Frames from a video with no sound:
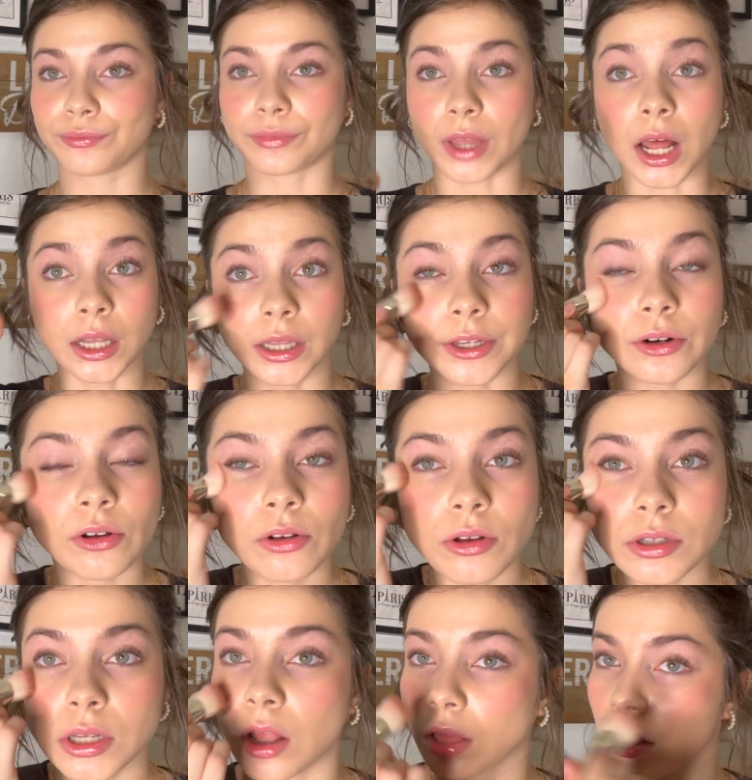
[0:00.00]
a little goes
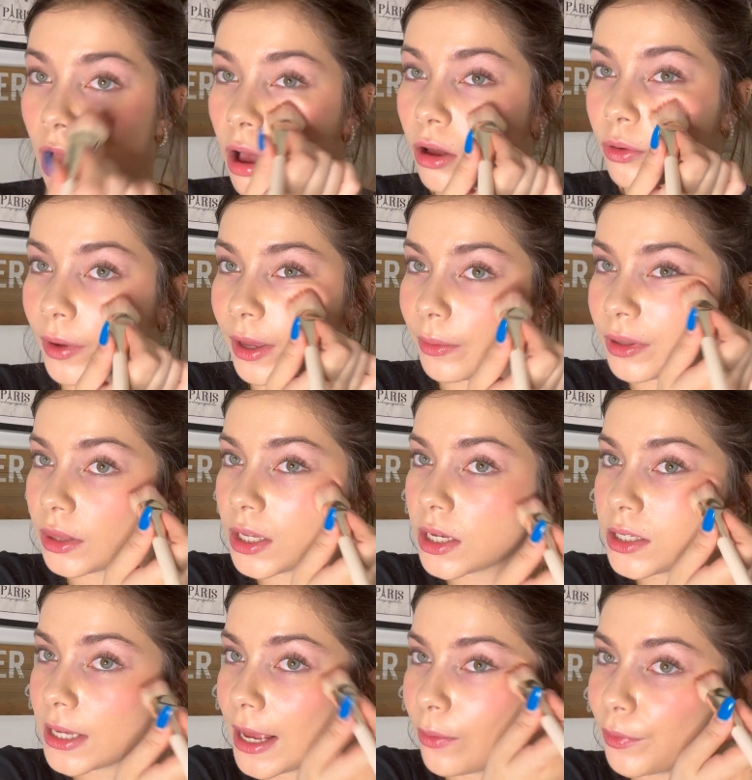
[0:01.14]
a long way with
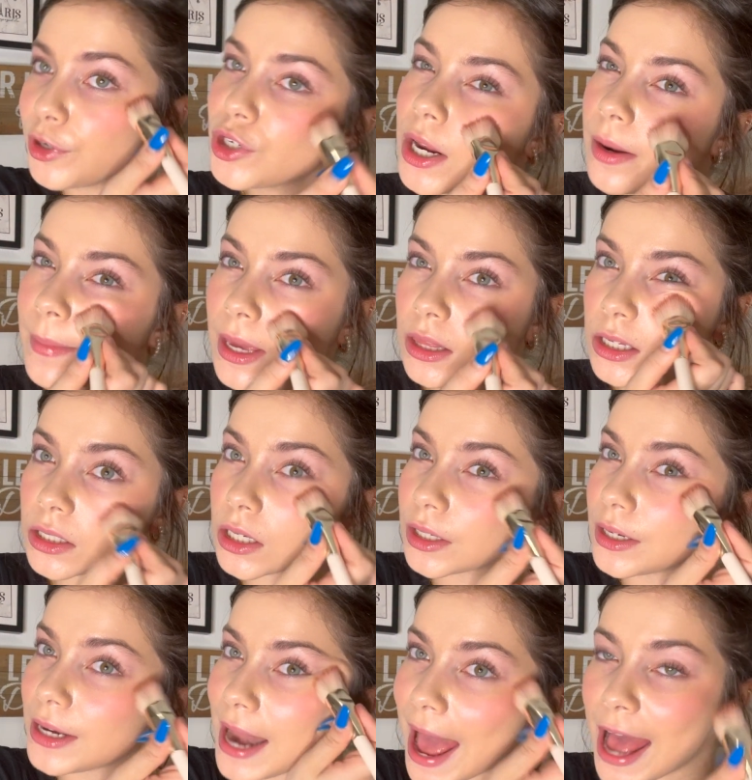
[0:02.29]
this, and we're trying to make this look
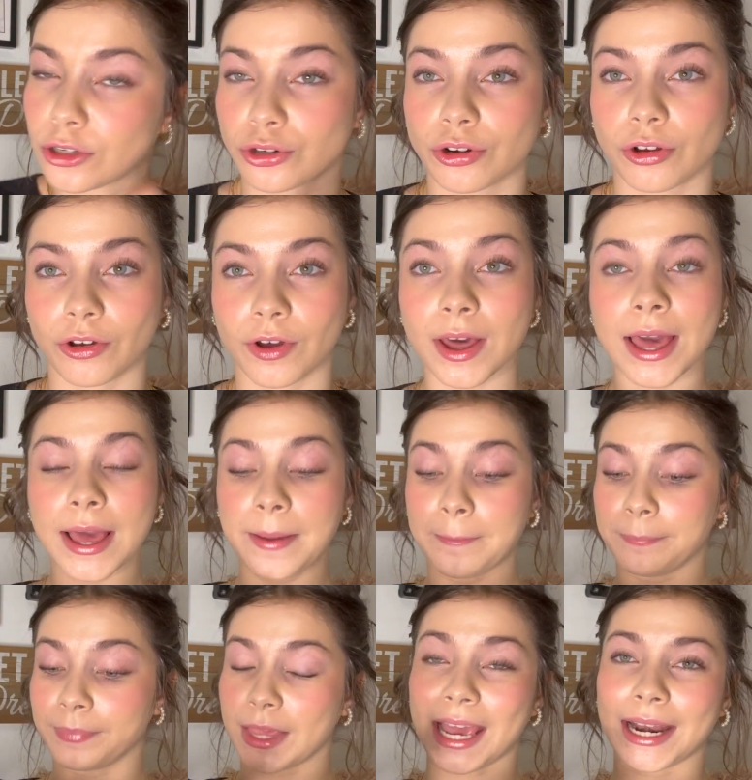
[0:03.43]
natural,
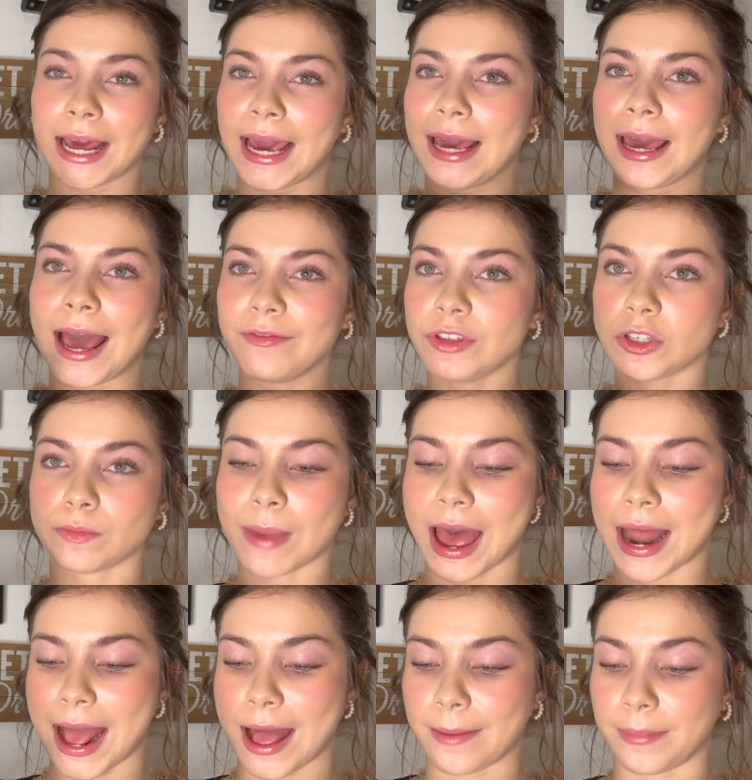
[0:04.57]
and I have this bad
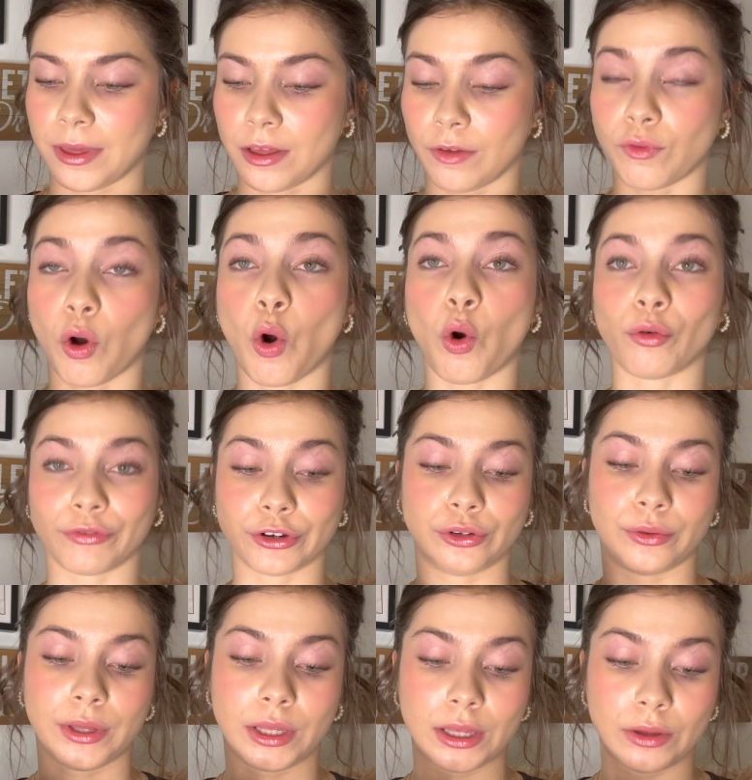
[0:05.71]
habit of
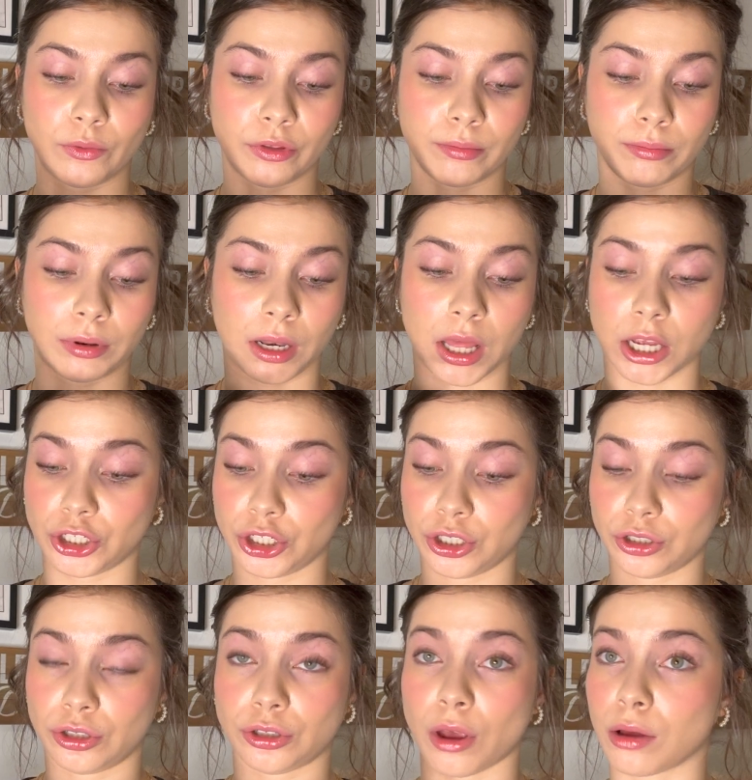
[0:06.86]
overdoing it with blush,
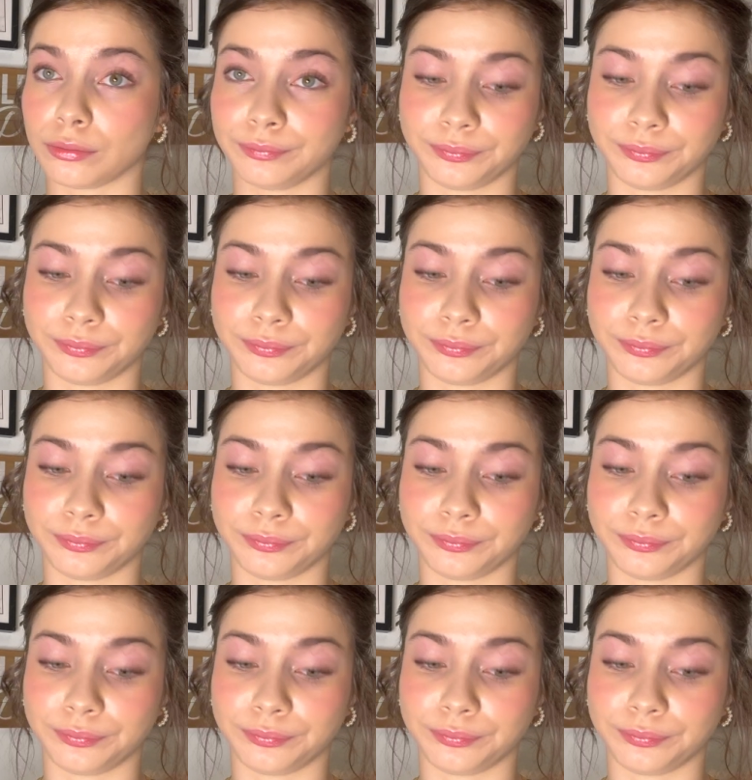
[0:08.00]
so